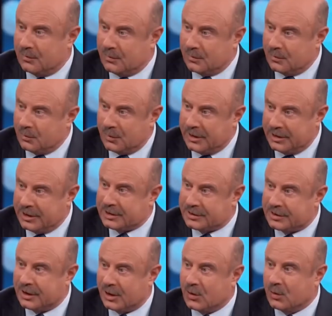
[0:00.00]
we
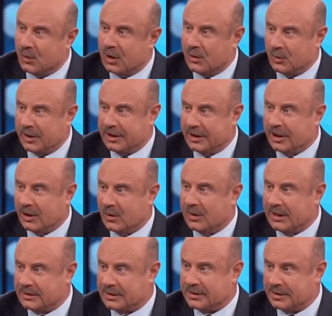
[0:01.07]
just know what we know
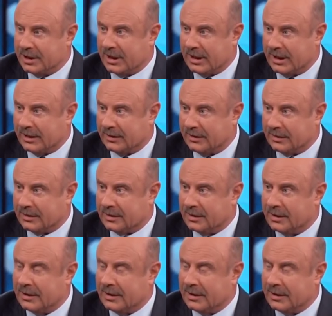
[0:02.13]
as a child.